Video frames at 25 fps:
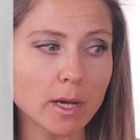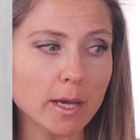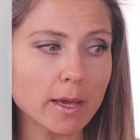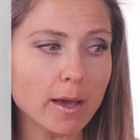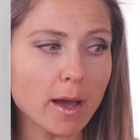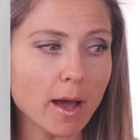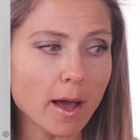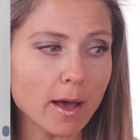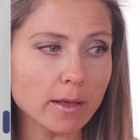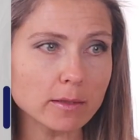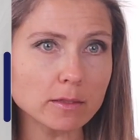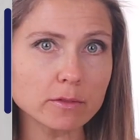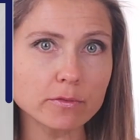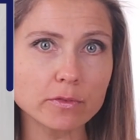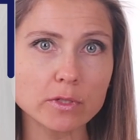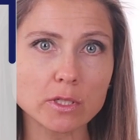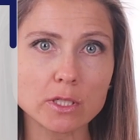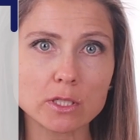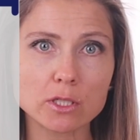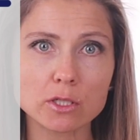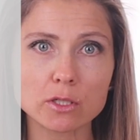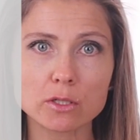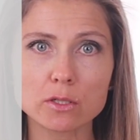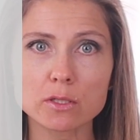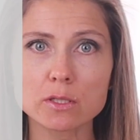my other
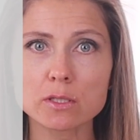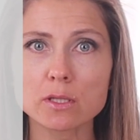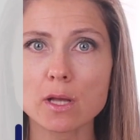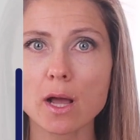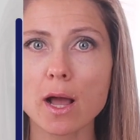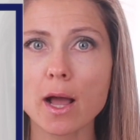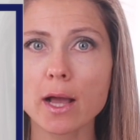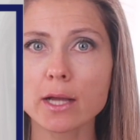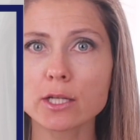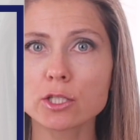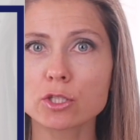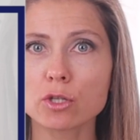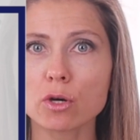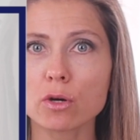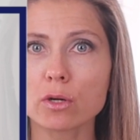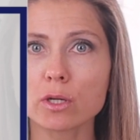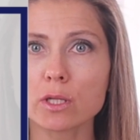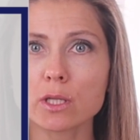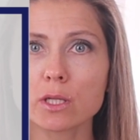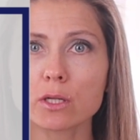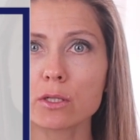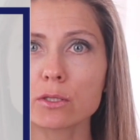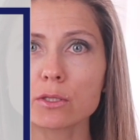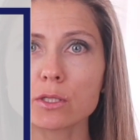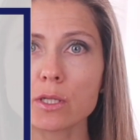videos, I talk
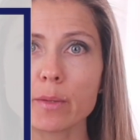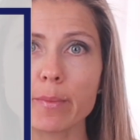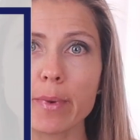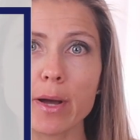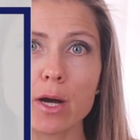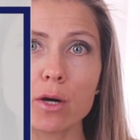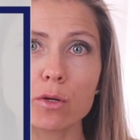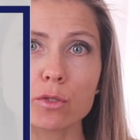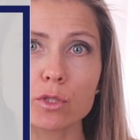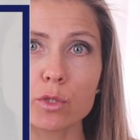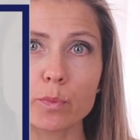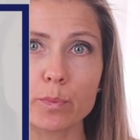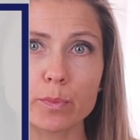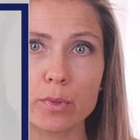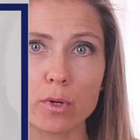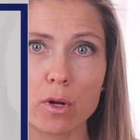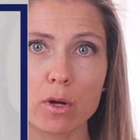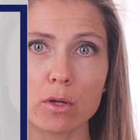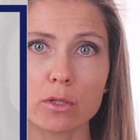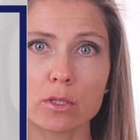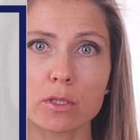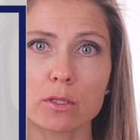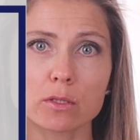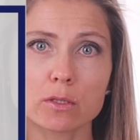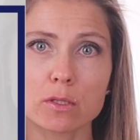a lot about
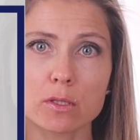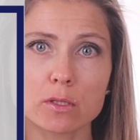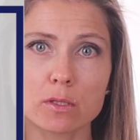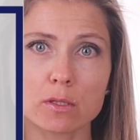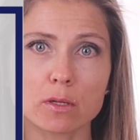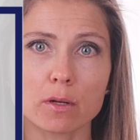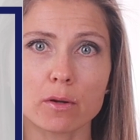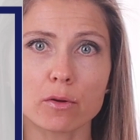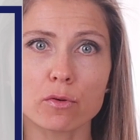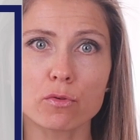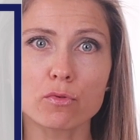products'